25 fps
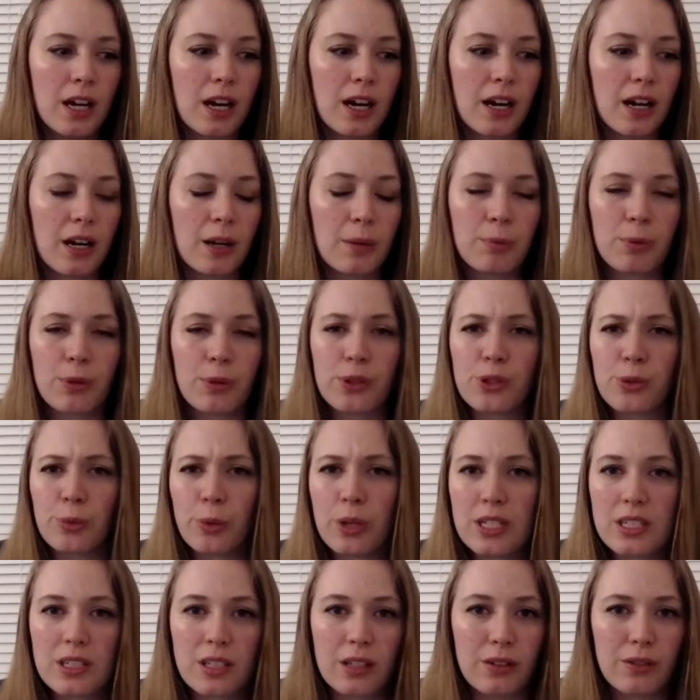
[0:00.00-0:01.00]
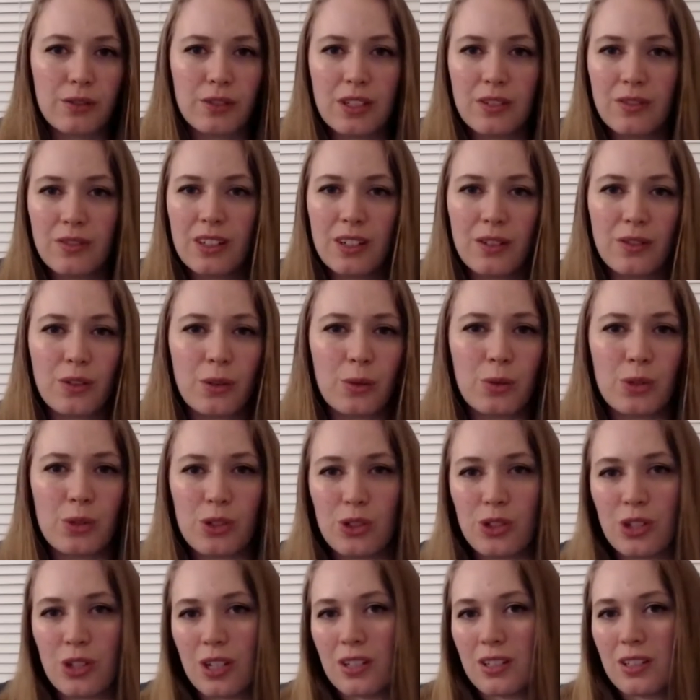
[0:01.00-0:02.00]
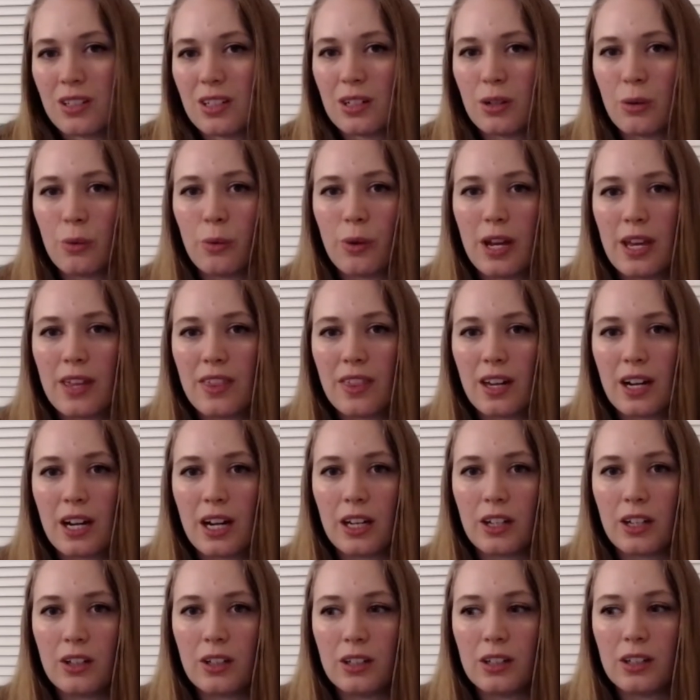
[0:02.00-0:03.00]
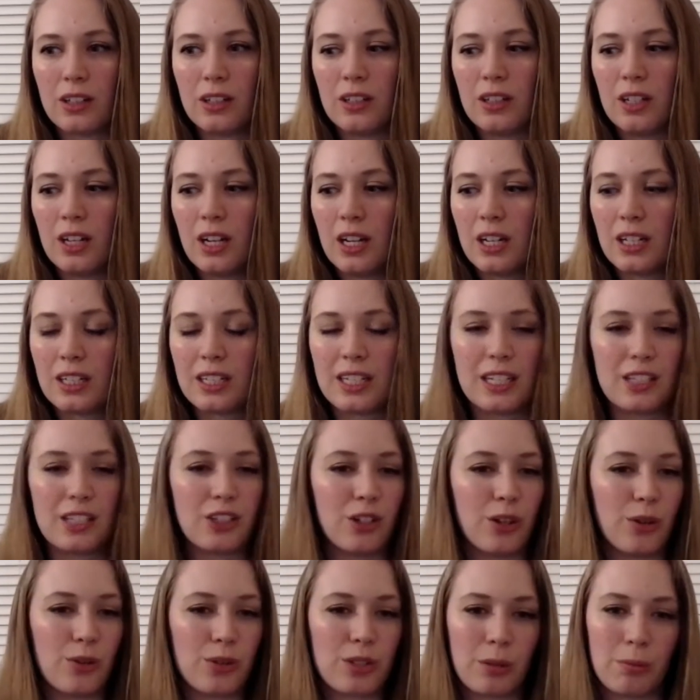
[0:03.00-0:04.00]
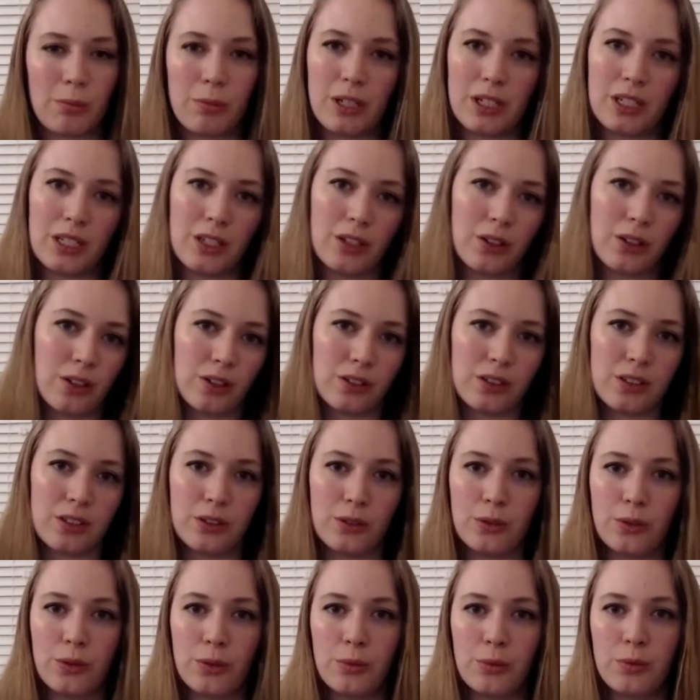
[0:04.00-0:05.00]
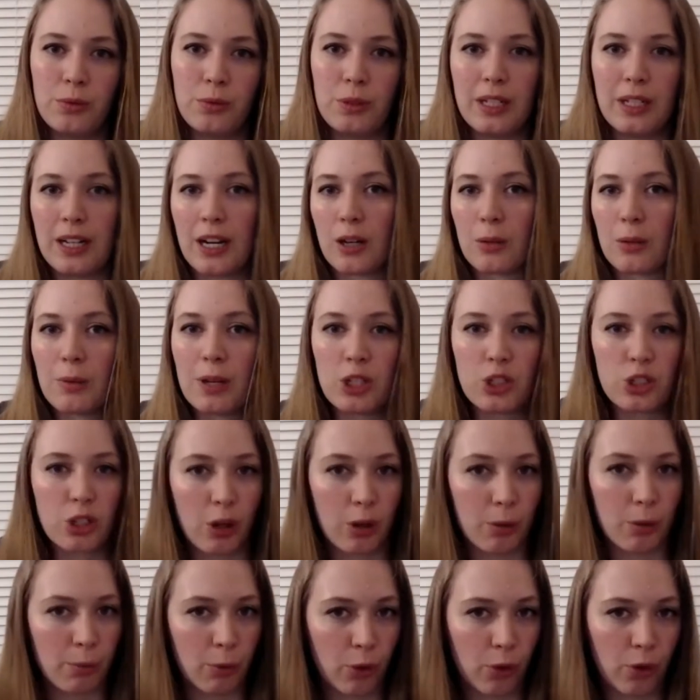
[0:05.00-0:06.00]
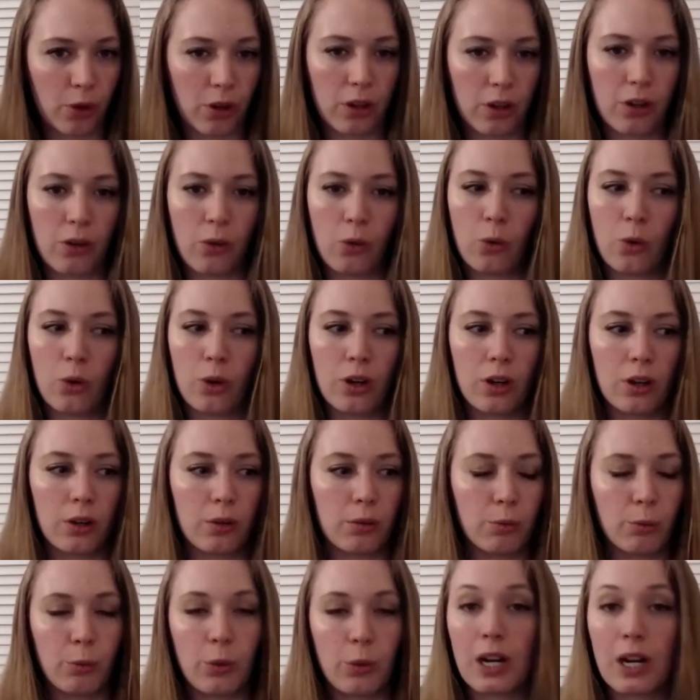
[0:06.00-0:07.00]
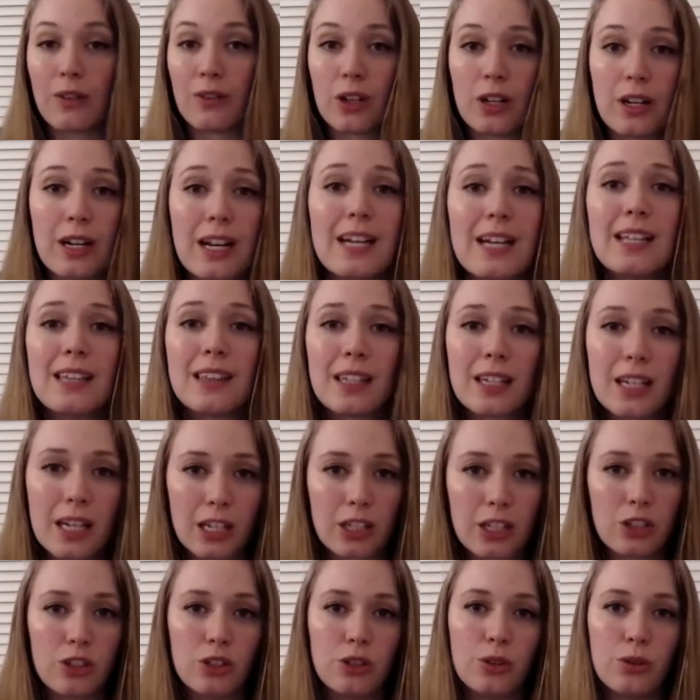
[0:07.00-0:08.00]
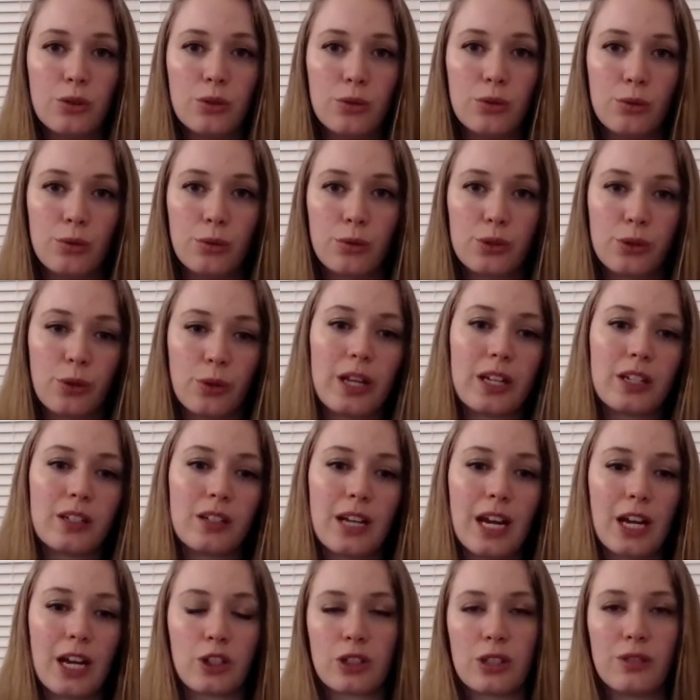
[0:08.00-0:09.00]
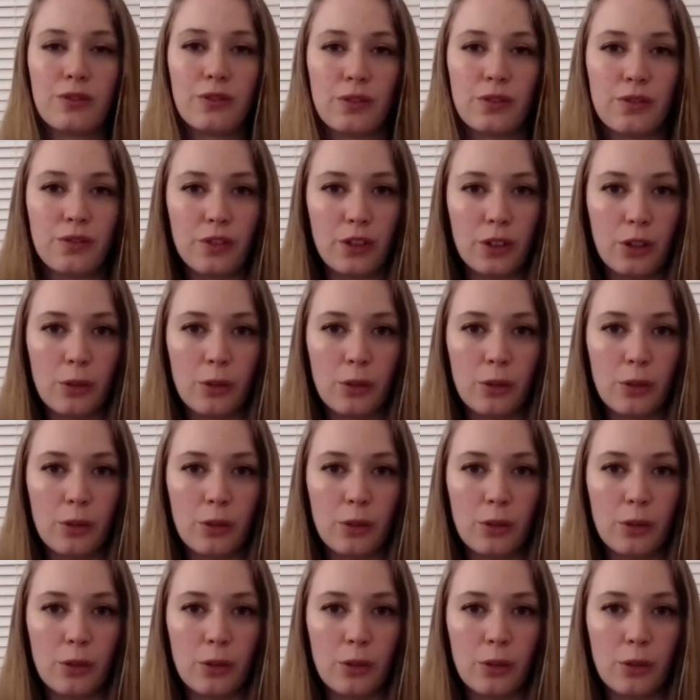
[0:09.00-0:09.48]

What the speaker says: persuasive, even if it was just in a way that I could get to know somebody or to get out of my shell more or whatever. Anything I could do so I could actually fulfill my